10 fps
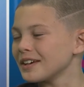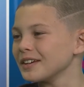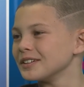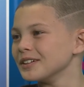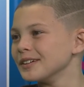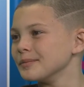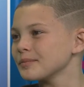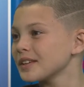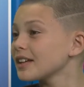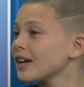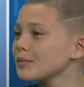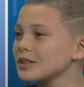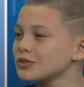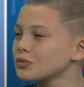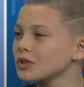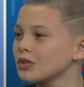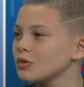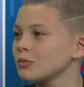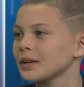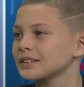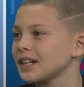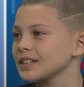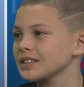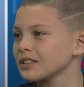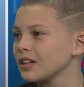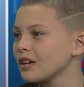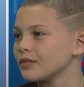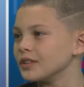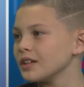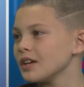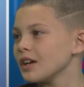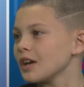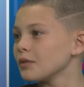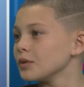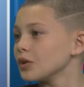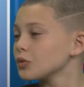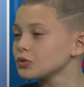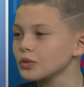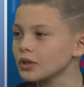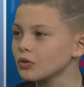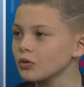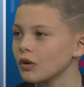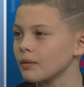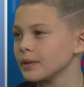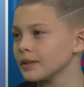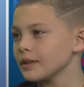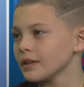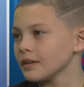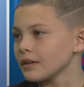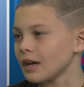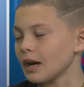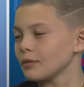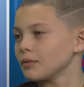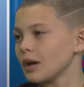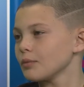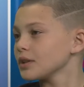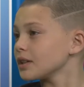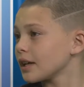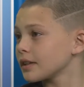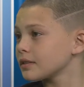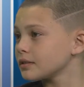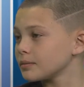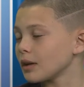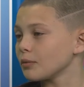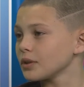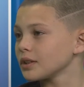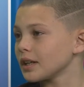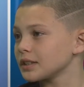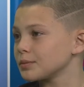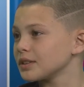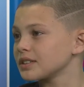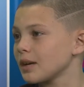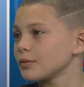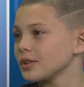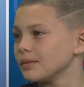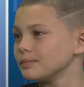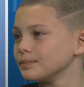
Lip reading: And he gave me this really cool Mike Tyson glove, and it was really cool. I mean, I really liked I really like spending time with him.